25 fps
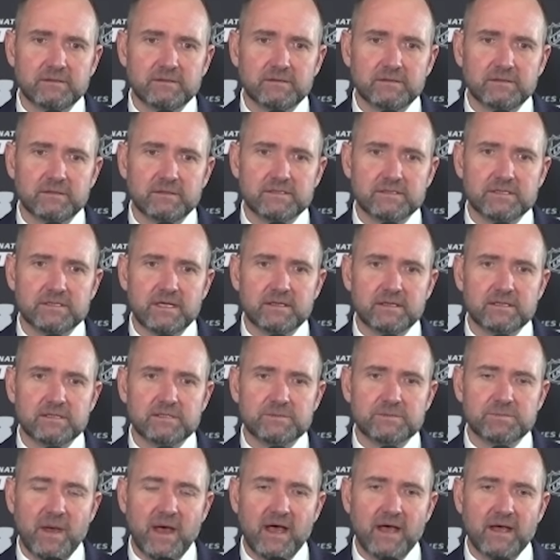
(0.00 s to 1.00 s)
let's get
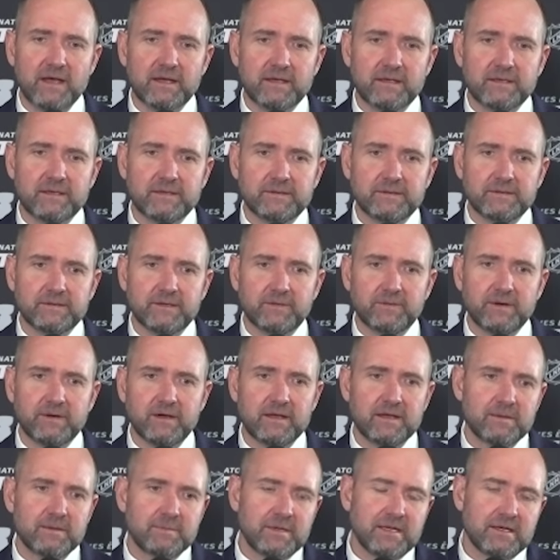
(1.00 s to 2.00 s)
this back.
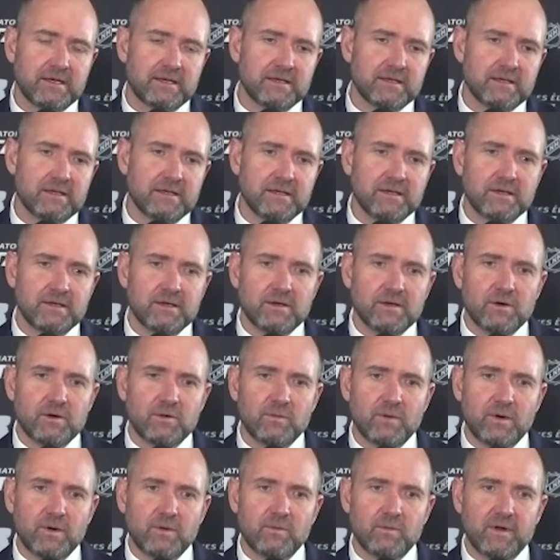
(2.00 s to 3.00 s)
I mean,
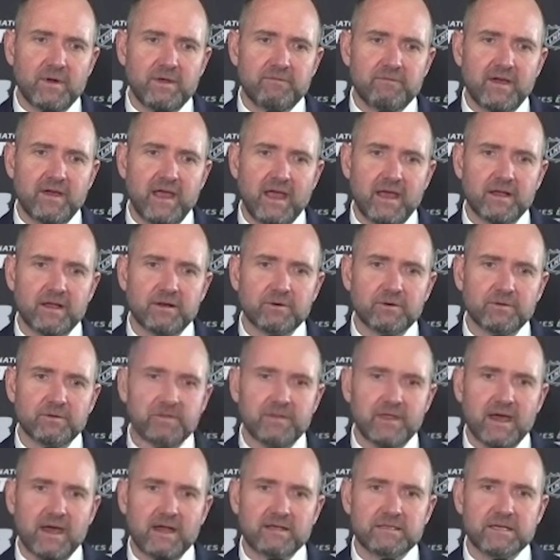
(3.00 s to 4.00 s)
we've
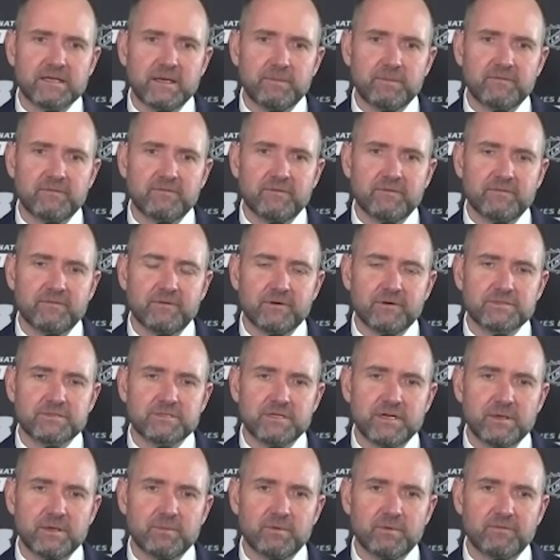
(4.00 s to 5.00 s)
handled that type of
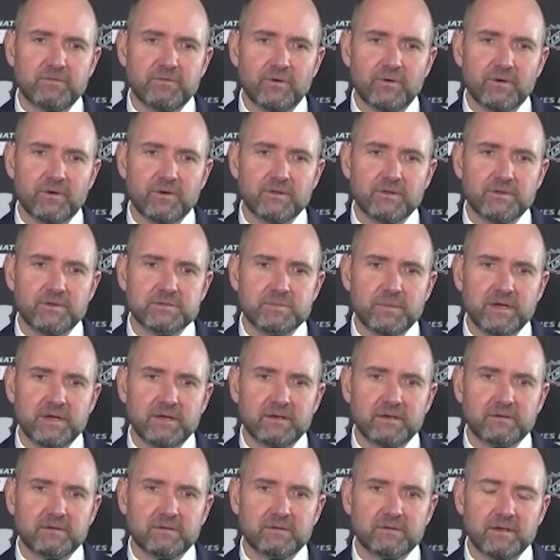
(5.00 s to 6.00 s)
adversity before. There's
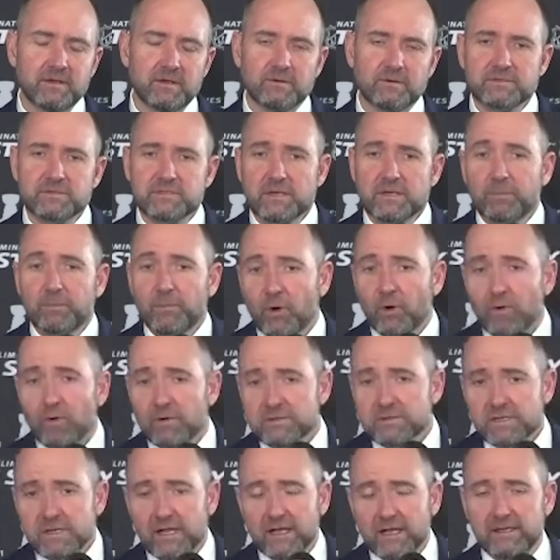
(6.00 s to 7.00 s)
been, some
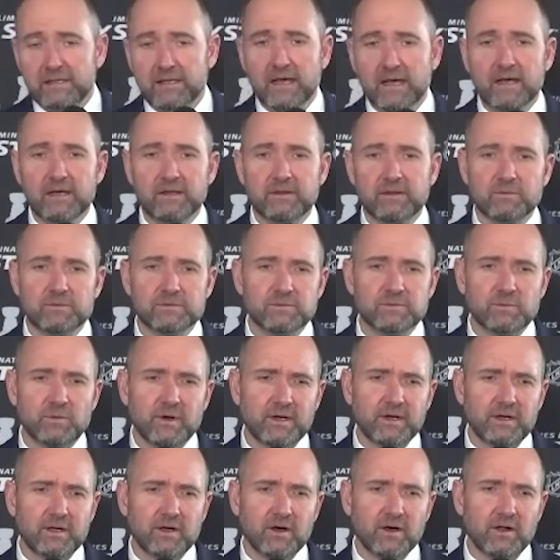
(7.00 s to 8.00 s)
goals like that. There was
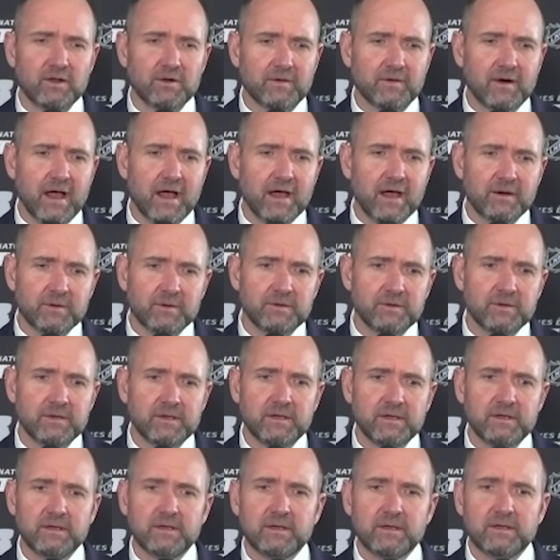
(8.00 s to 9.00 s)
one in Colorado.
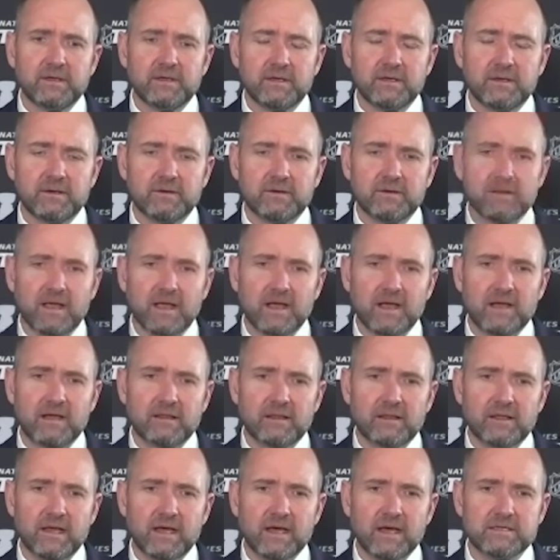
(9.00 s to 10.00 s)

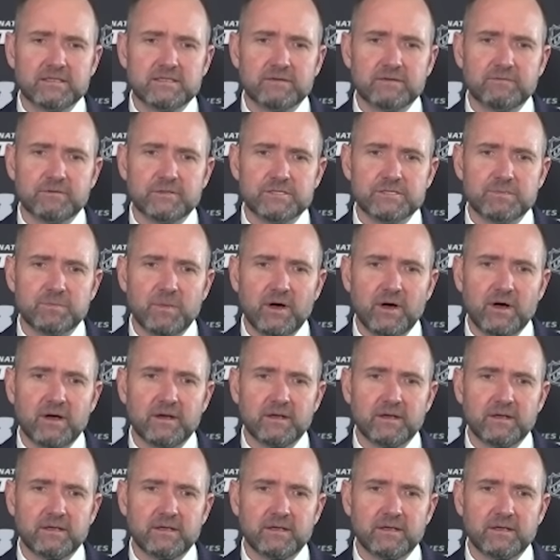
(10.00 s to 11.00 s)
The guys have
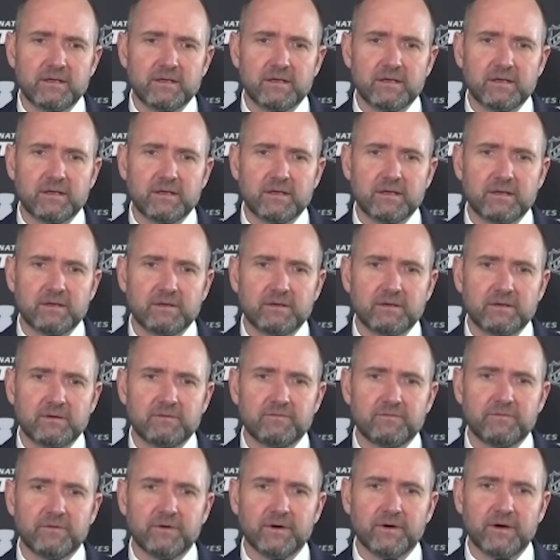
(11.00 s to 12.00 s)
responded
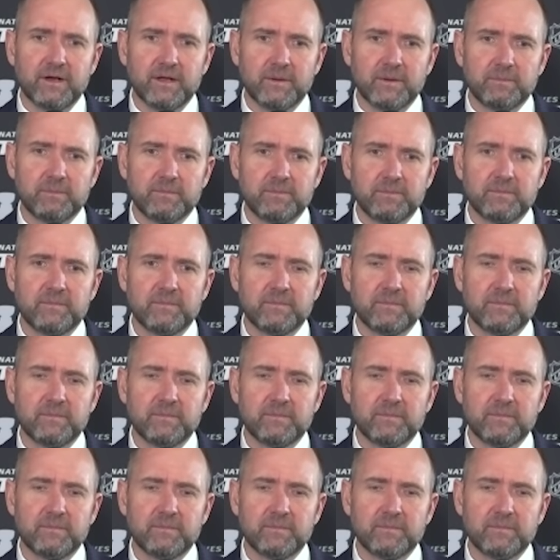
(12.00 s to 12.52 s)
for him,